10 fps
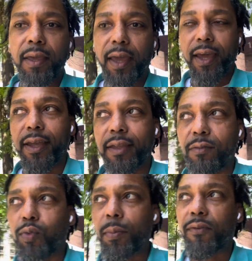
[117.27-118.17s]
And
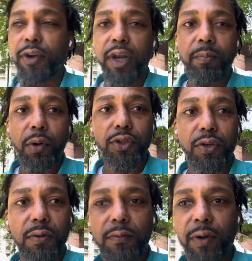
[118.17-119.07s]
women are very
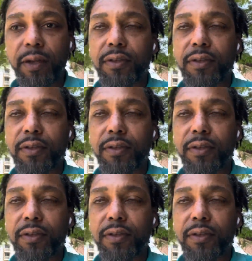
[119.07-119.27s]
emotional, right?